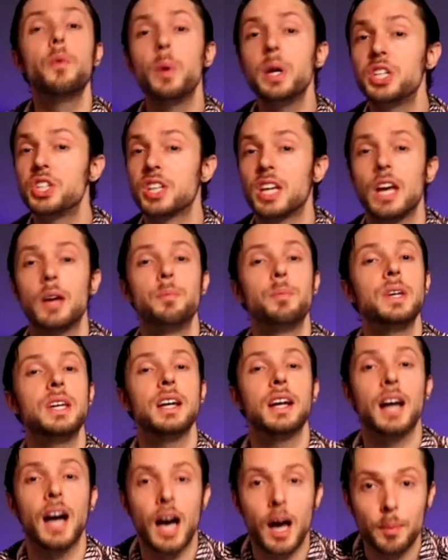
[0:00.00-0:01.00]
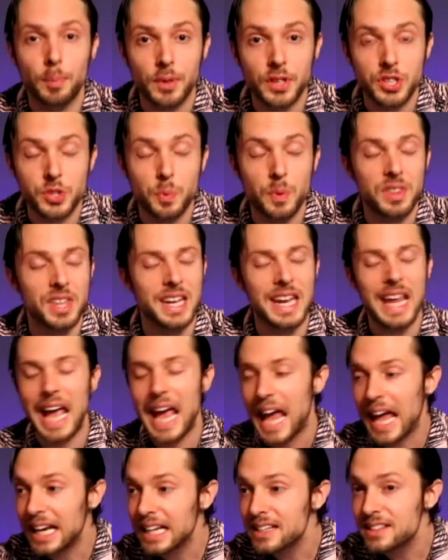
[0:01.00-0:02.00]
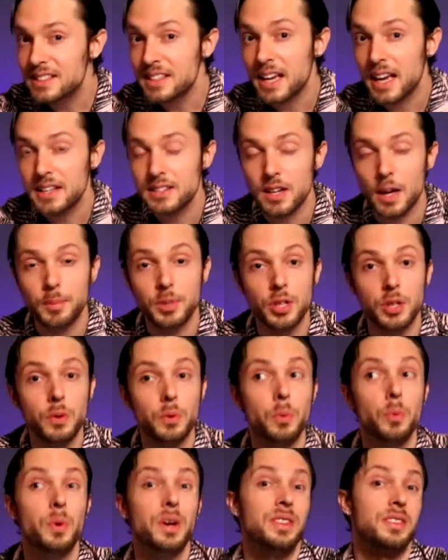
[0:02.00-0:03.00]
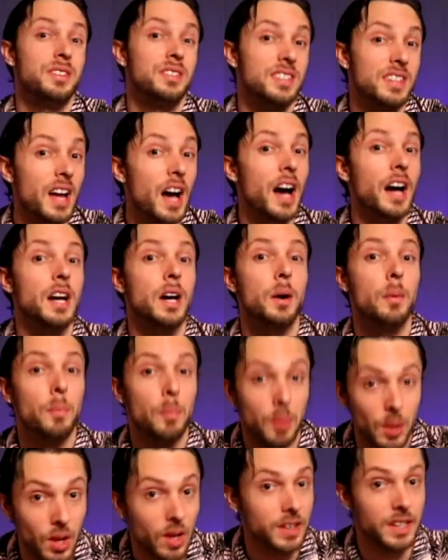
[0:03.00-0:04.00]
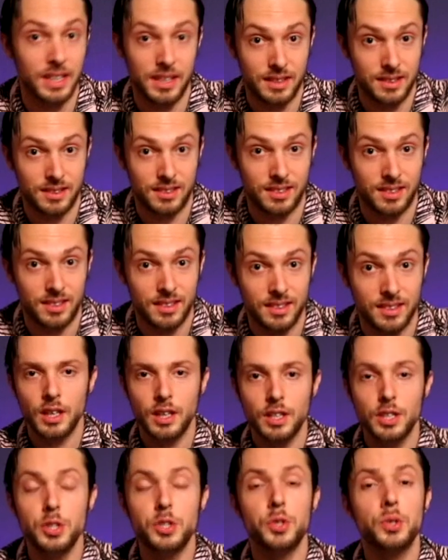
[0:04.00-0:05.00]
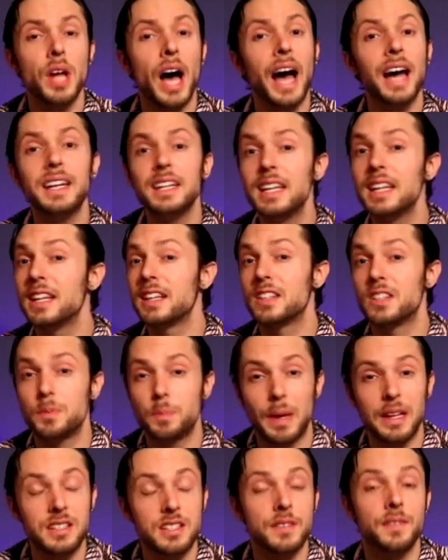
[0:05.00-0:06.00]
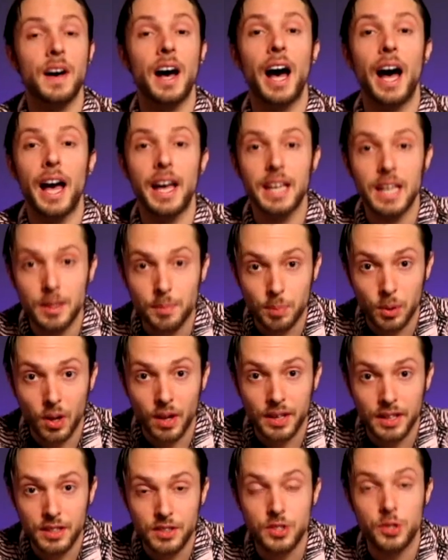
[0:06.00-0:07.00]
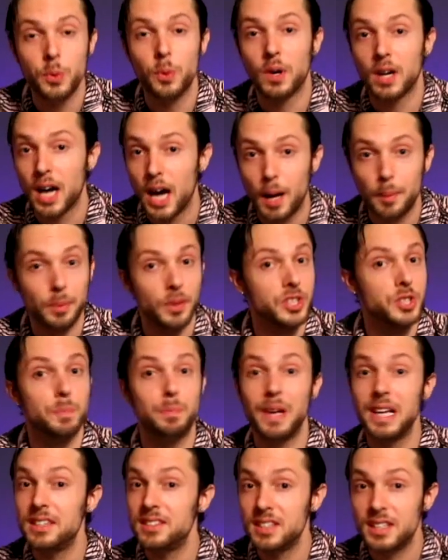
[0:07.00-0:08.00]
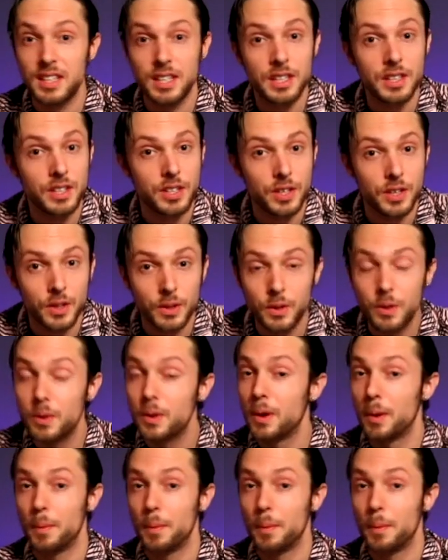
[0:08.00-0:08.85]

which can be accomplished within any D A W with stock plugins. You do not need expensive high-end plugins to accomplish basic E Q,